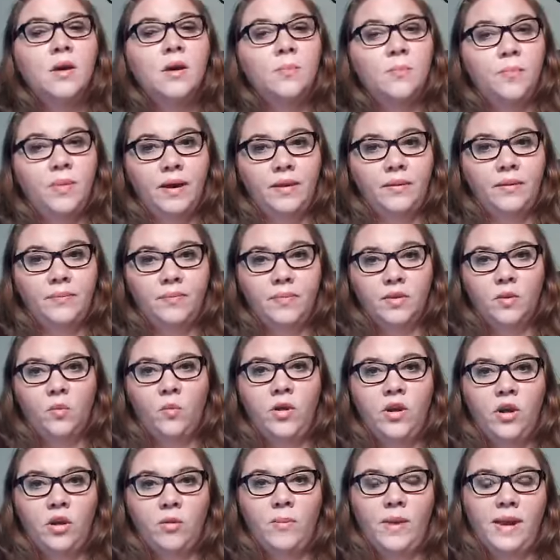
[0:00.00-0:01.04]
But
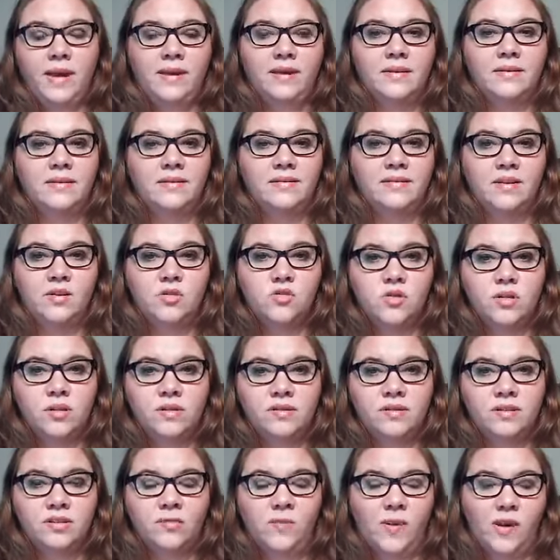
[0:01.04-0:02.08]
we are making decisions,
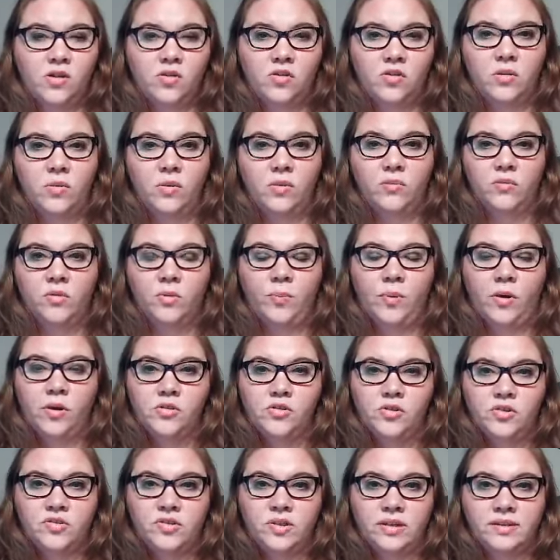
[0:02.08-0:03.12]
especially when we're
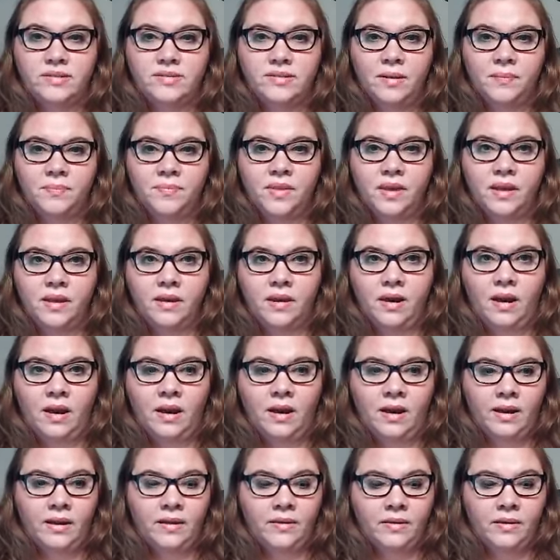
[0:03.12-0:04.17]
purchasing something
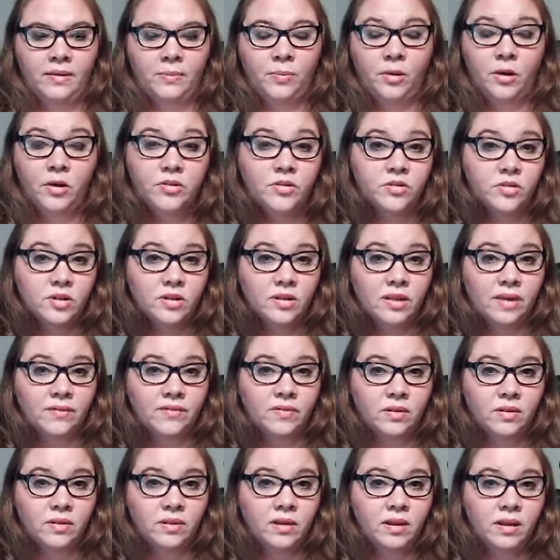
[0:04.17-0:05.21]
on a personal
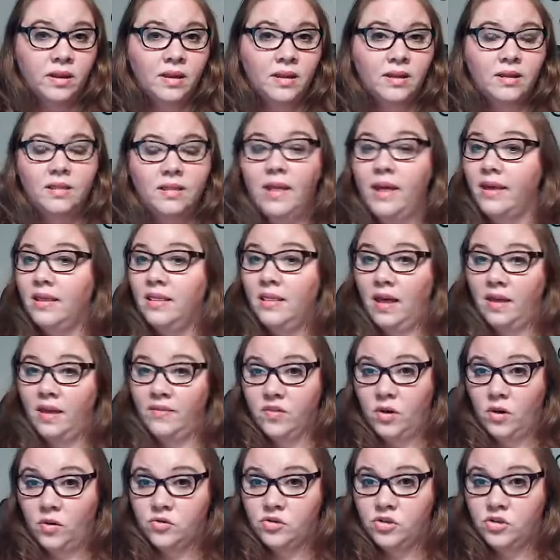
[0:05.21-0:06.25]
level, like life
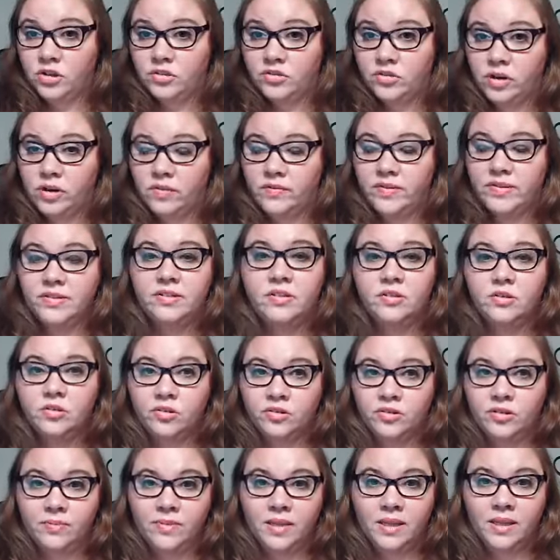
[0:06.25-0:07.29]
coaching services or
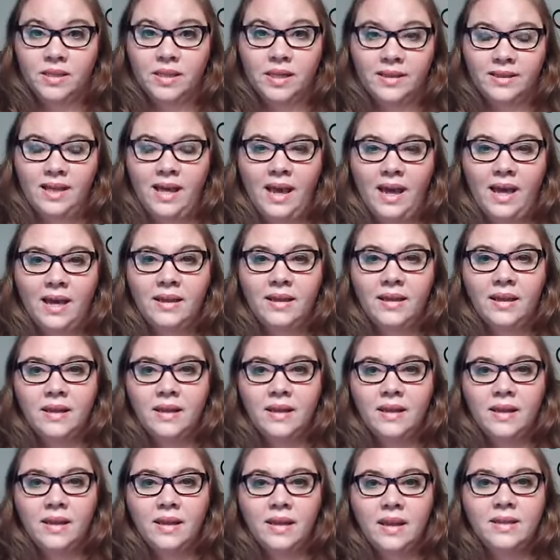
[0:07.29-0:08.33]
something like that.
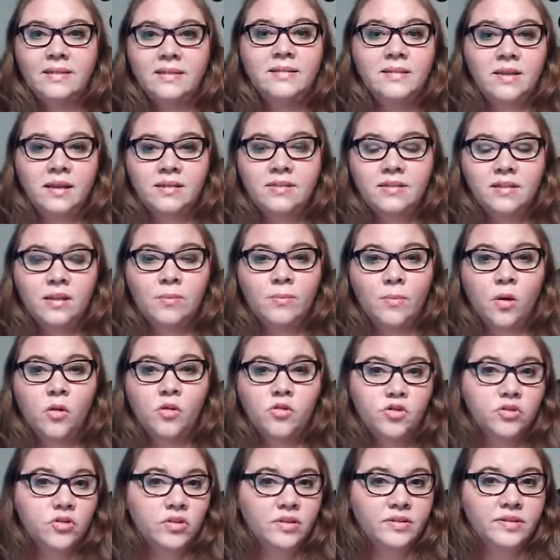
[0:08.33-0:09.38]
It's an
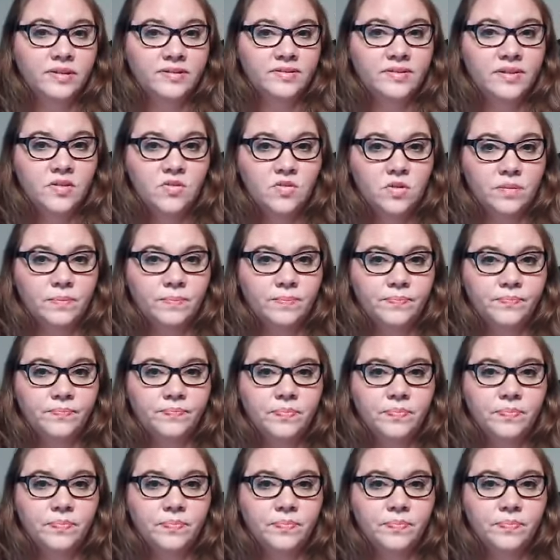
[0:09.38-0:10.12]
emotional decision.